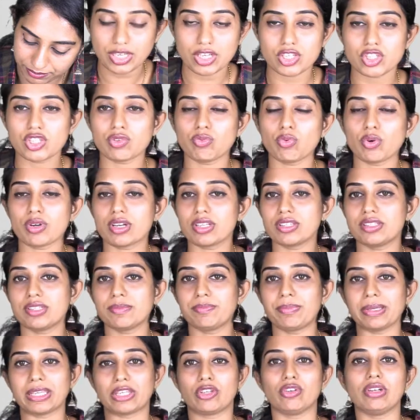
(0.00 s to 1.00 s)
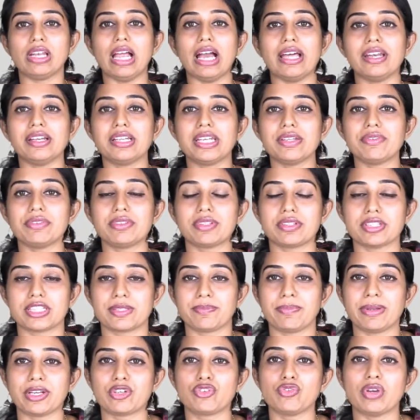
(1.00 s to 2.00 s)
So what is the peculiarity with
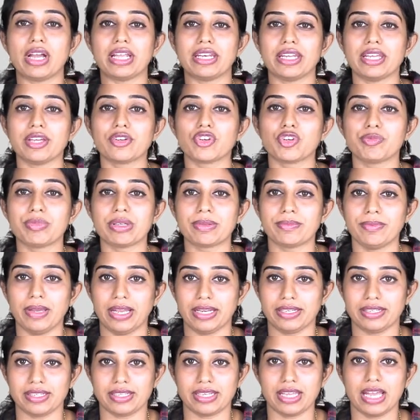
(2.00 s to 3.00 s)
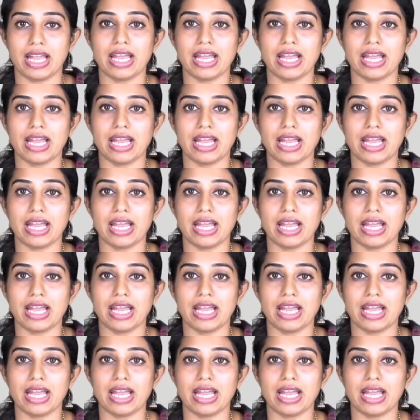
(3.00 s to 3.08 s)
respect to anaerobic bacteria?